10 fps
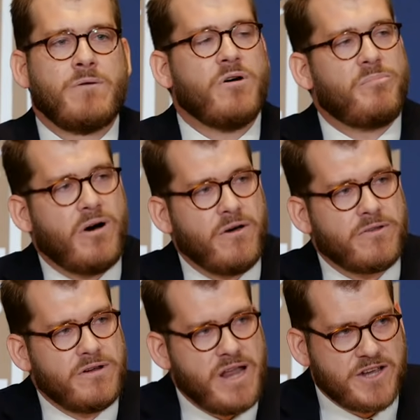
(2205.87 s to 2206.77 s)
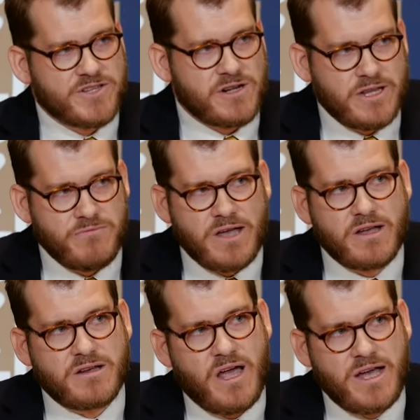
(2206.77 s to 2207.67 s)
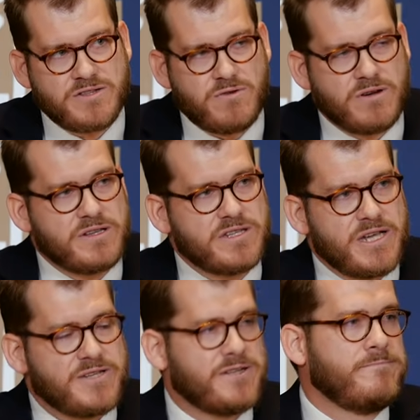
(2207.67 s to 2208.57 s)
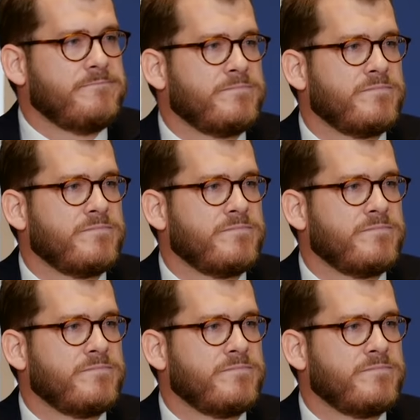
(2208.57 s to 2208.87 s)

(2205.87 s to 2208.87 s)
Well, Paul, they're a nationally recognized organization.